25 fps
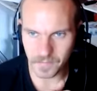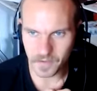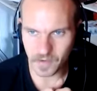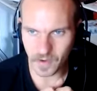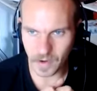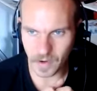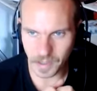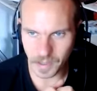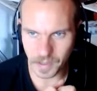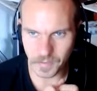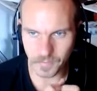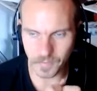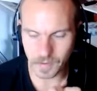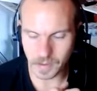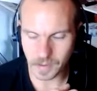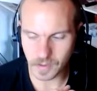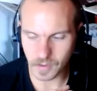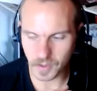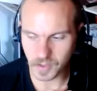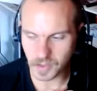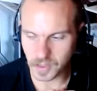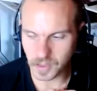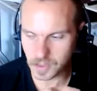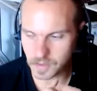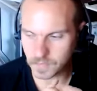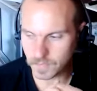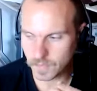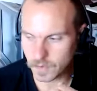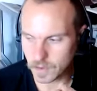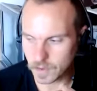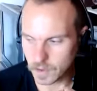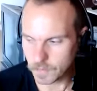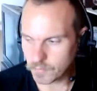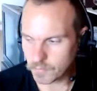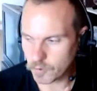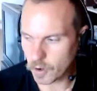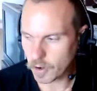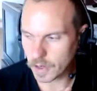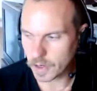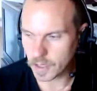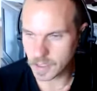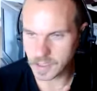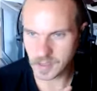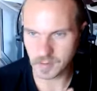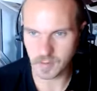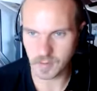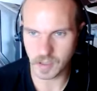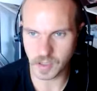training resources for their products,